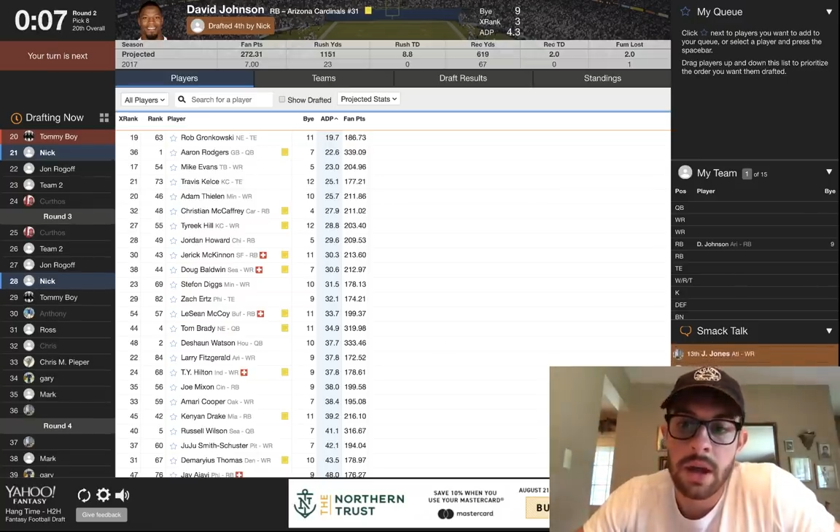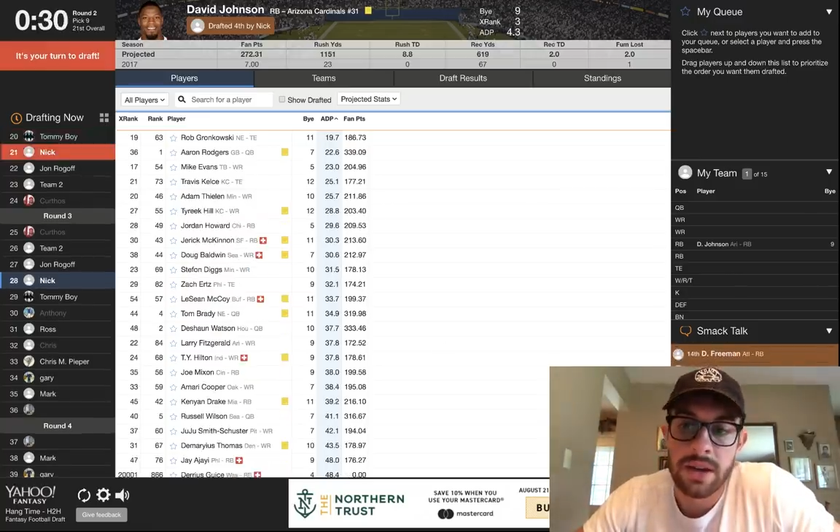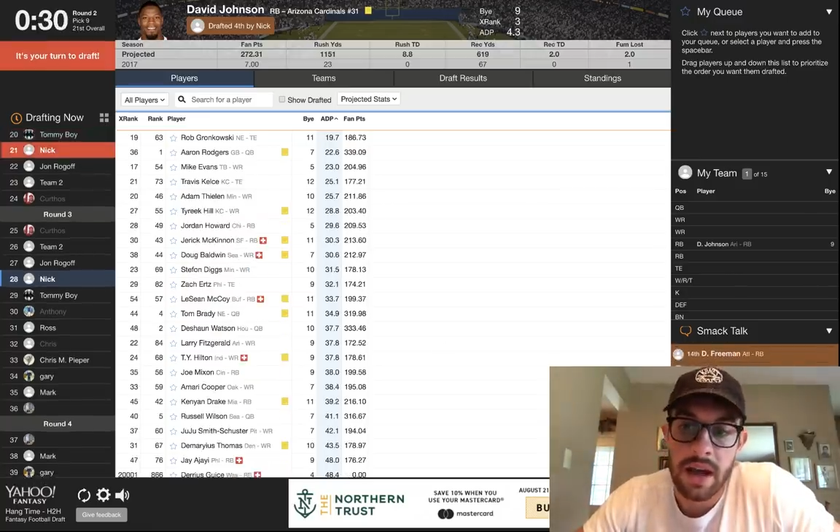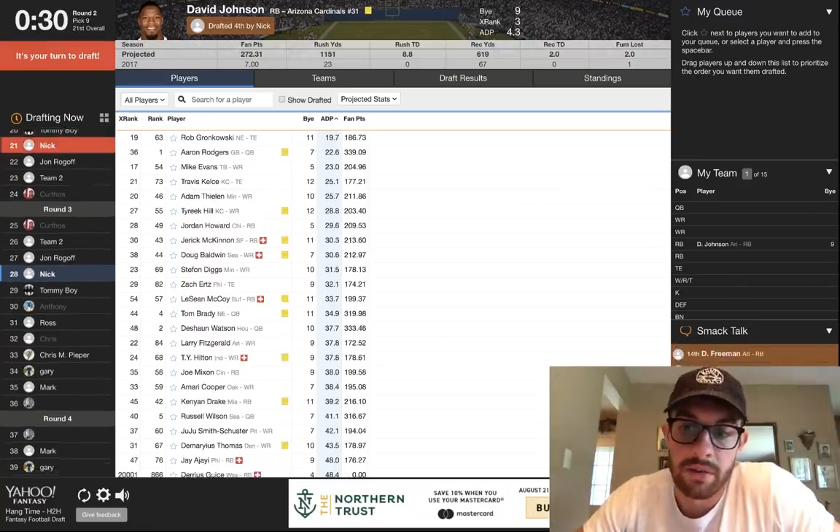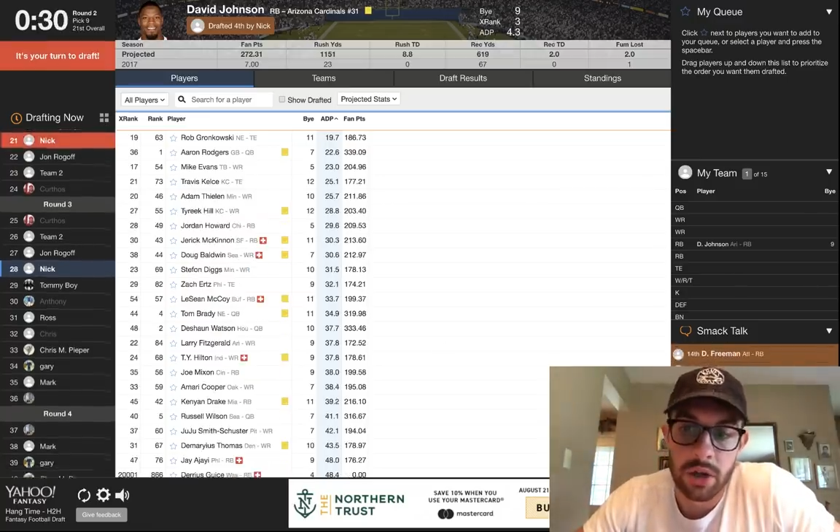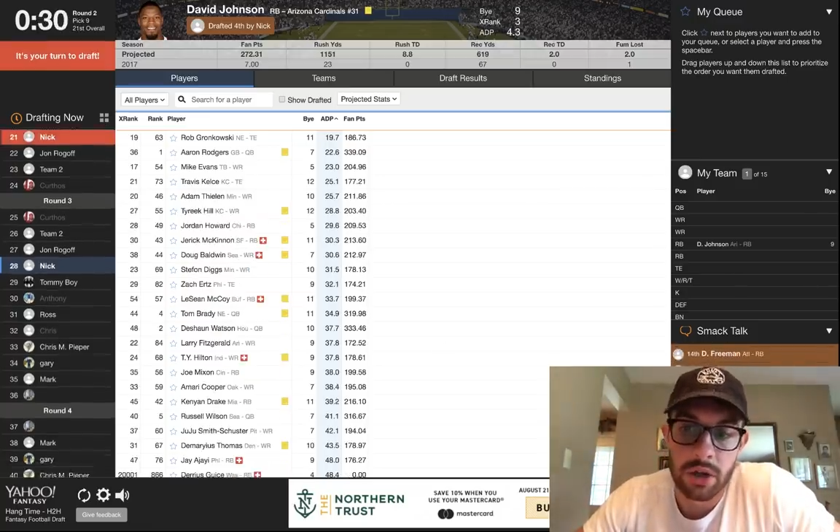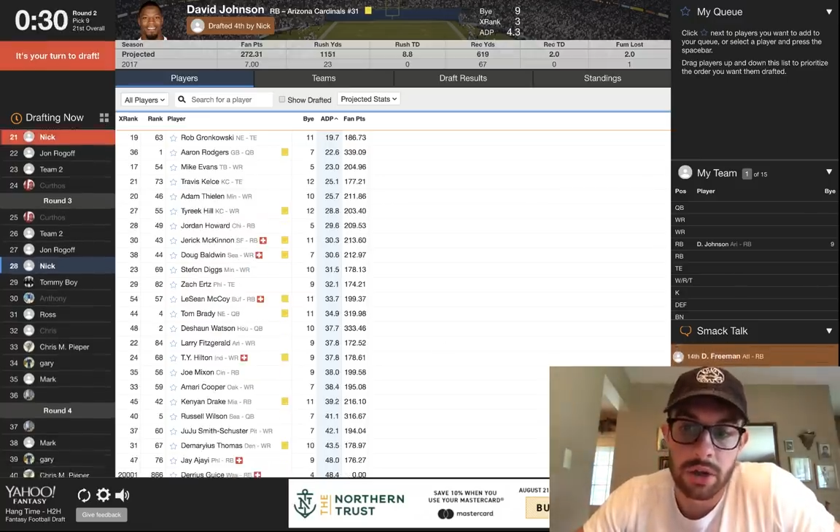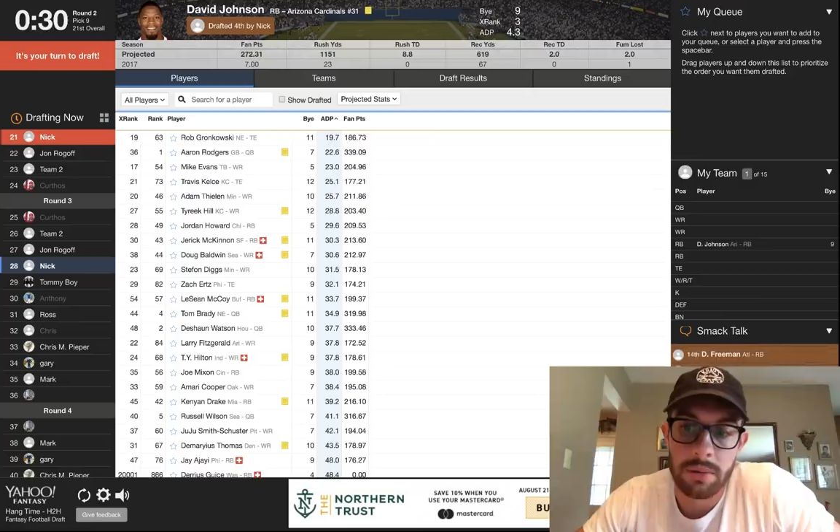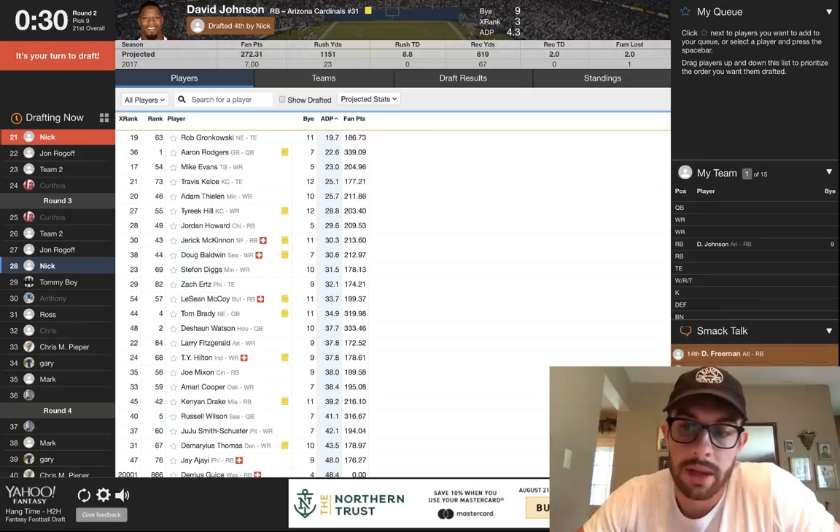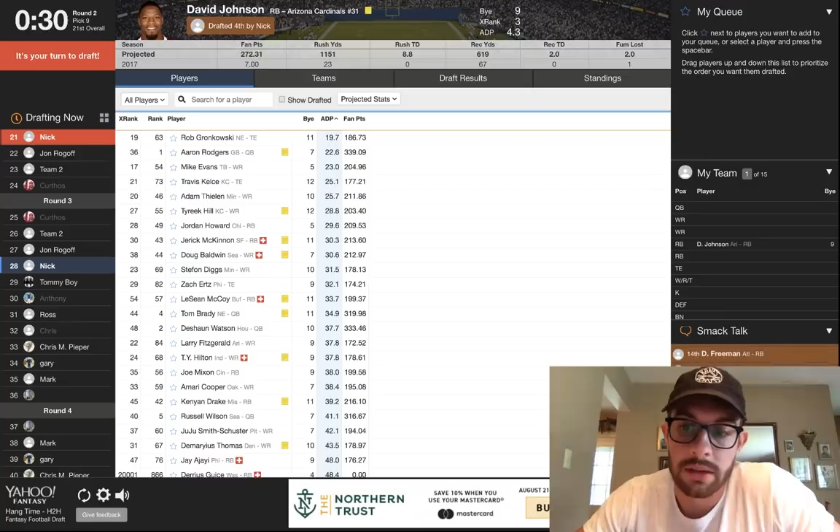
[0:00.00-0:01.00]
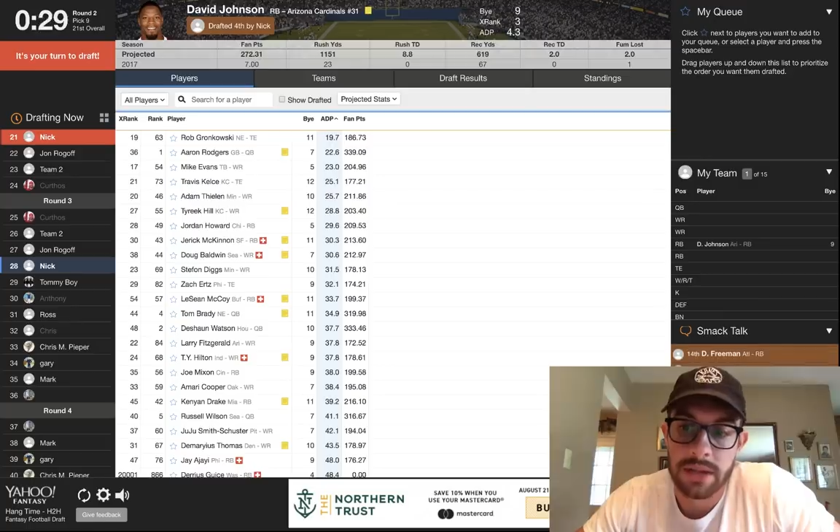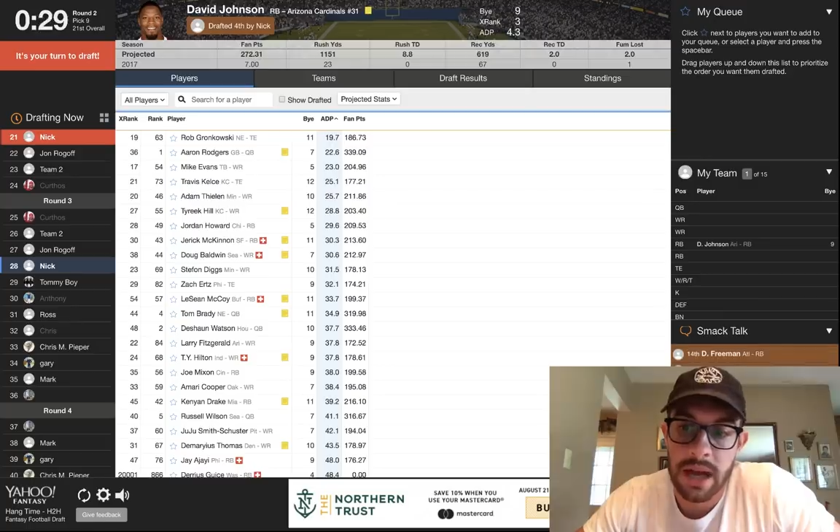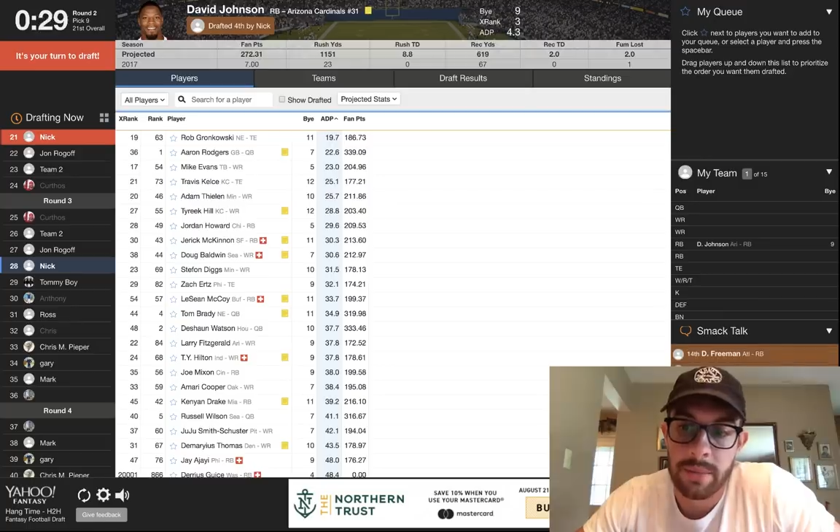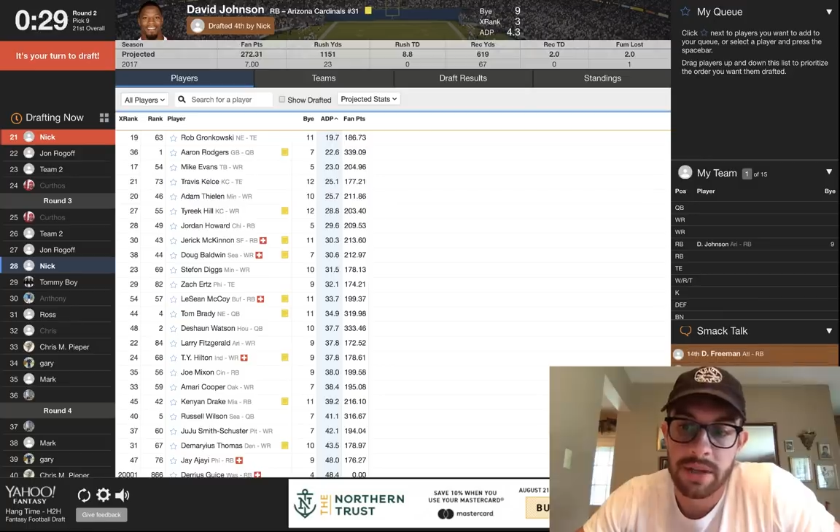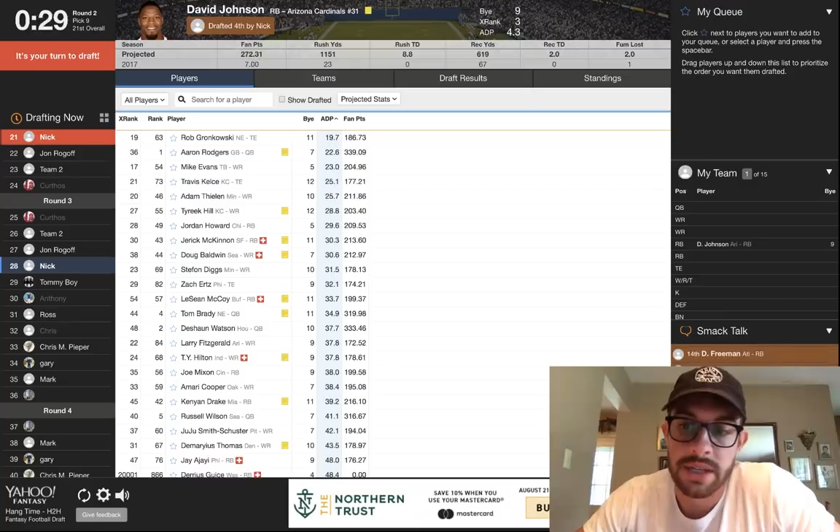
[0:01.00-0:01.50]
Dalvin Cook, Michael Thomas,